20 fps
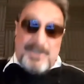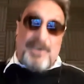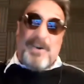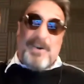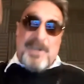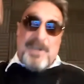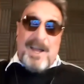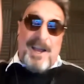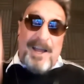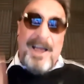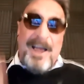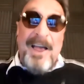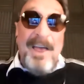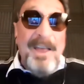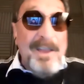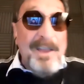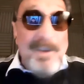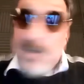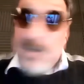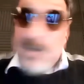okay,
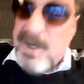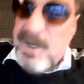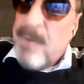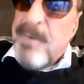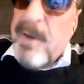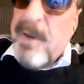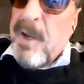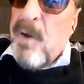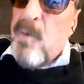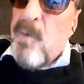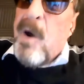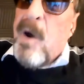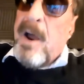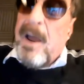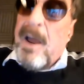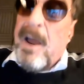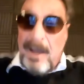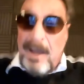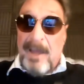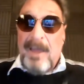chipping
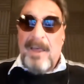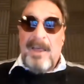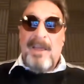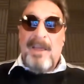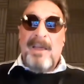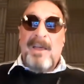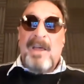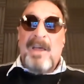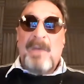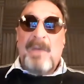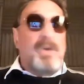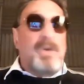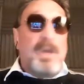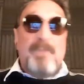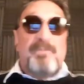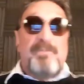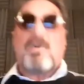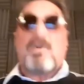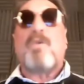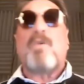away, but
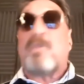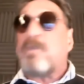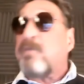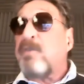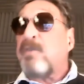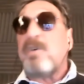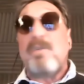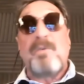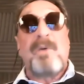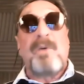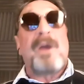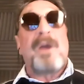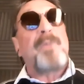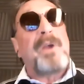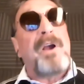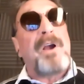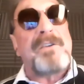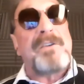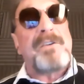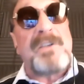it broke through and
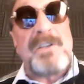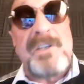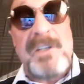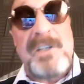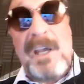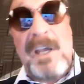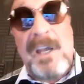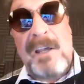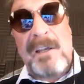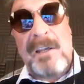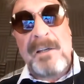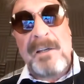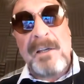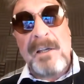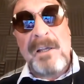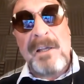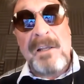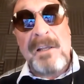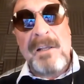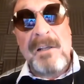we got to see.
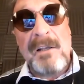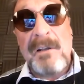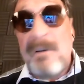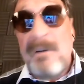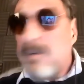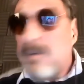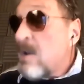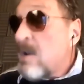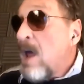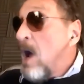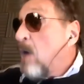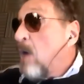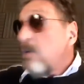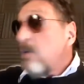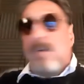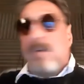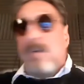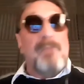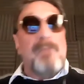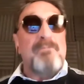Now
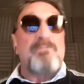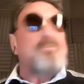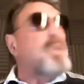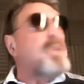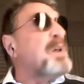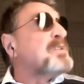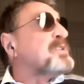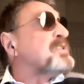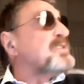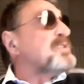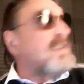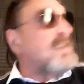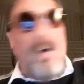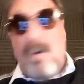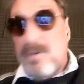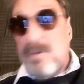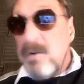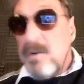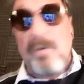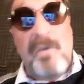we've got
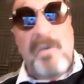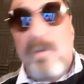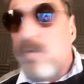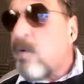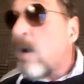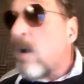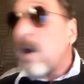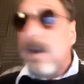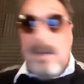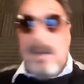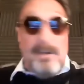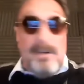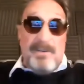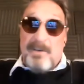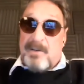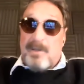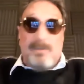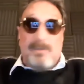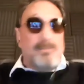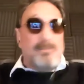buzzsaws and
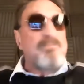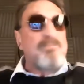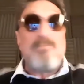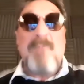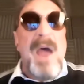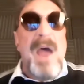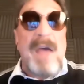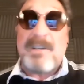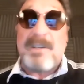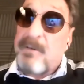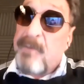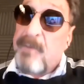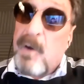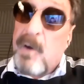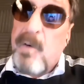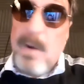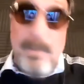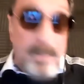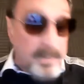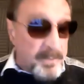cranes and massive
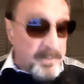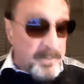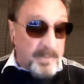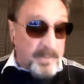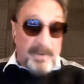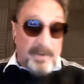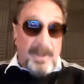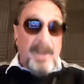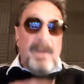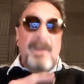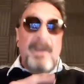equipment with